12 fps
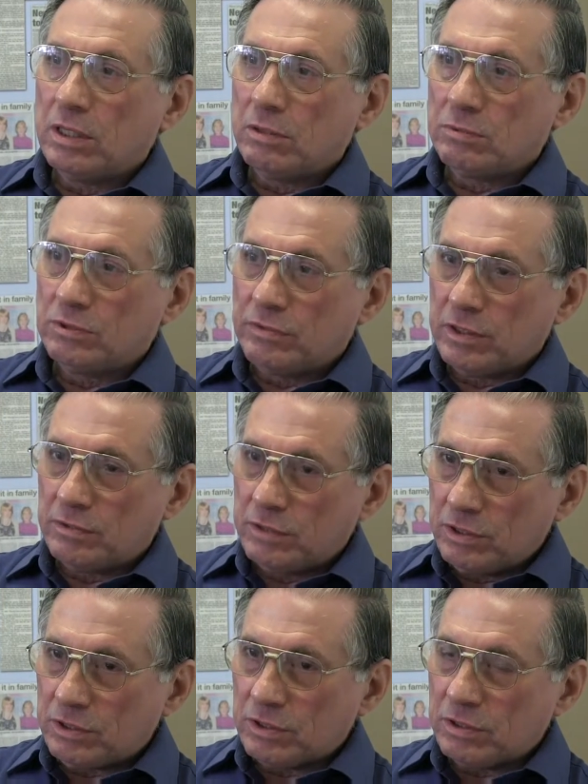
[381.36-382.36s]
That was very
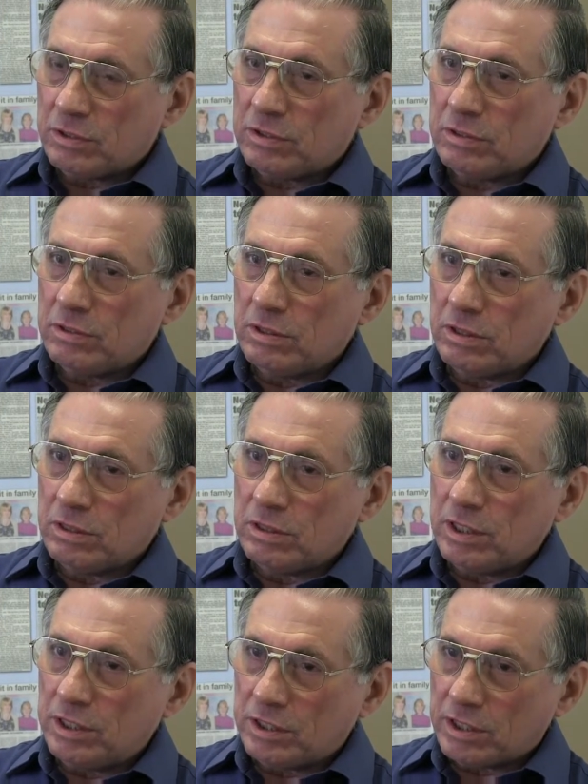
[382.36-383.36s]
recent. A
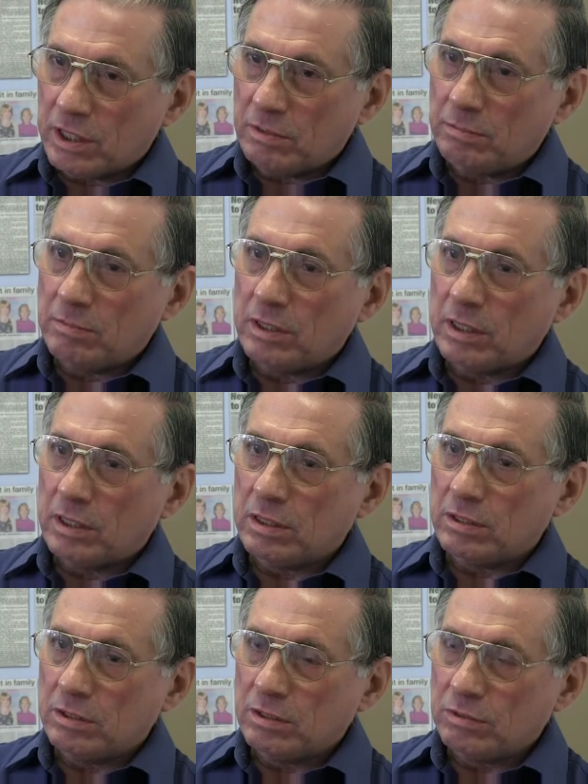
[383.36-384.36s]
lady came
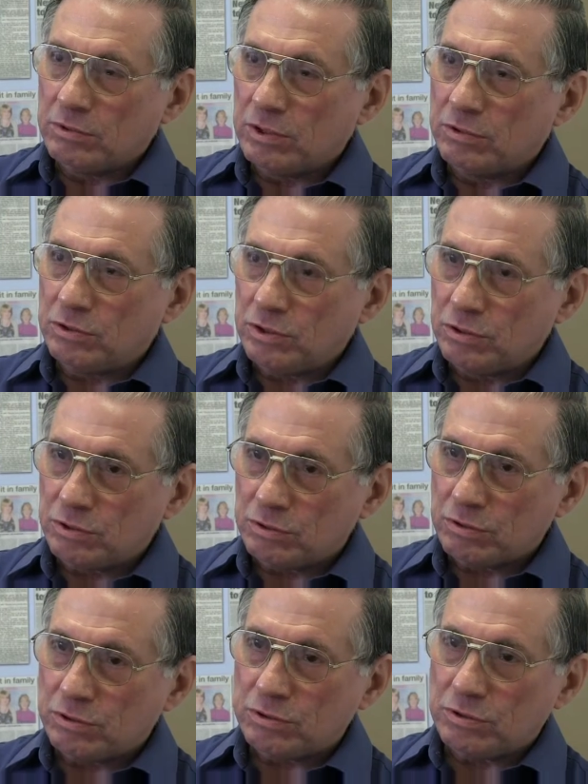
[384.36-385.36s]
and was introduced
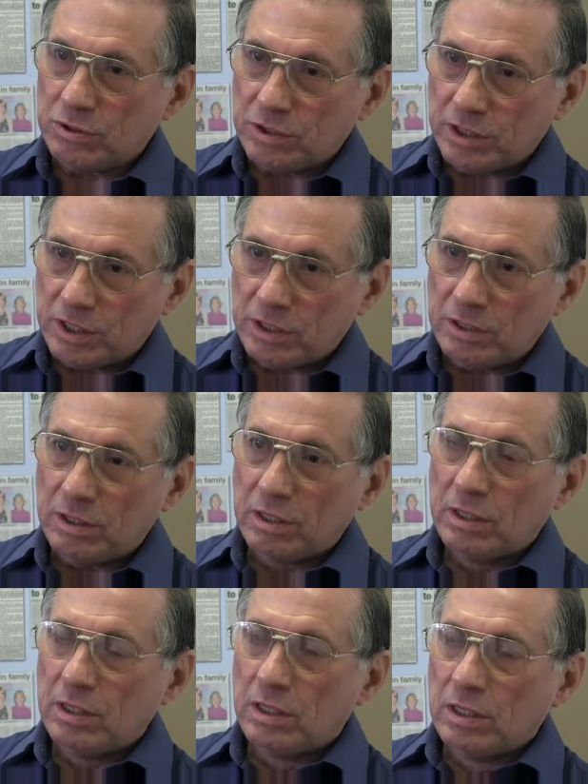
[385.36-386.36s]
just during the day,
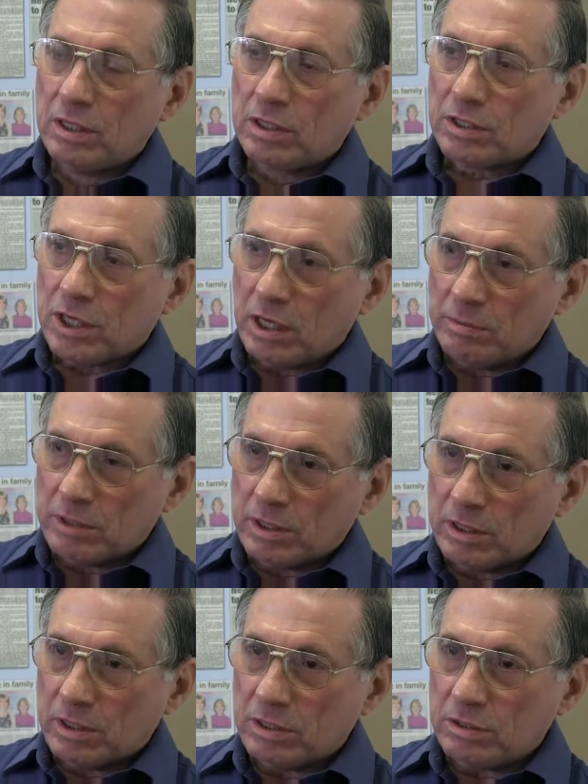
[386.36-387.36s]
came at
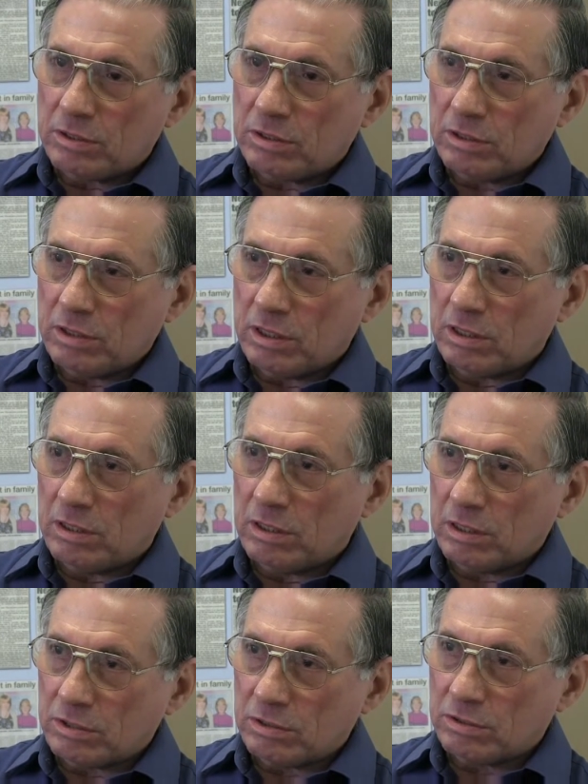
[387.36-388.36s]
night, and
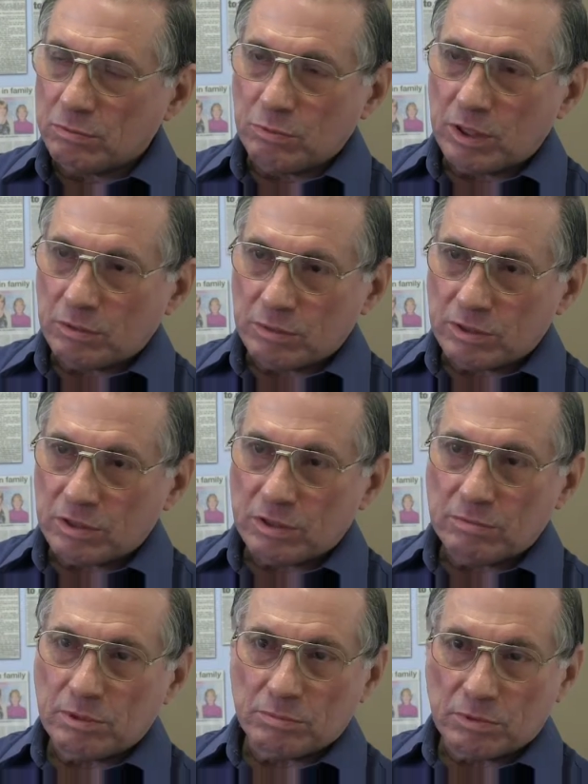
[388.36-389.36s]
I got on well with
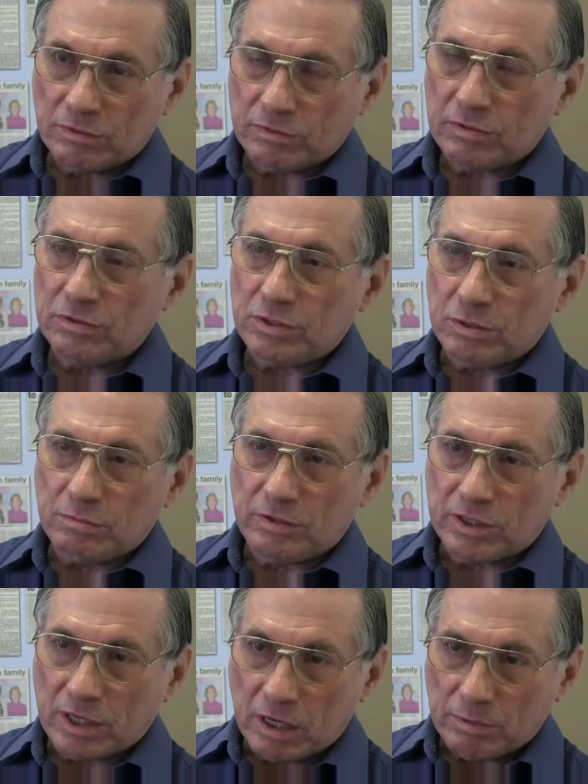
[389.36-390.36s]
her. My wife seemed
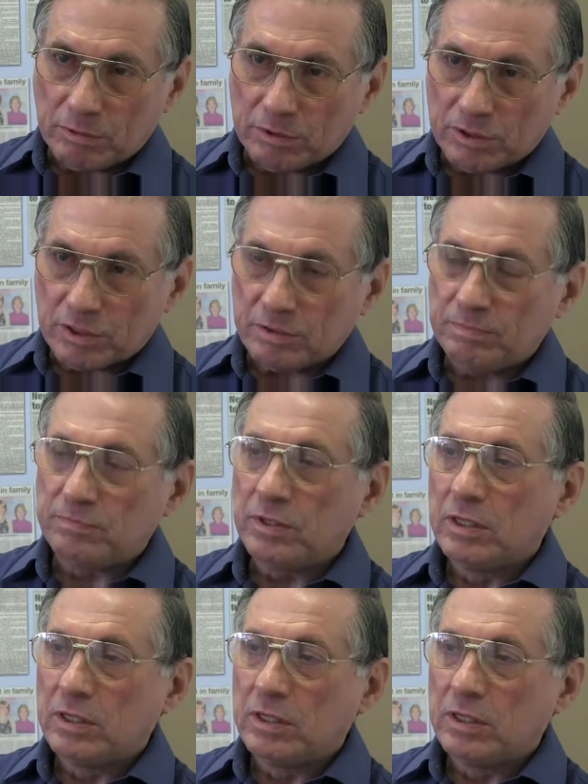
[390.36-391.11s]
very happy with her.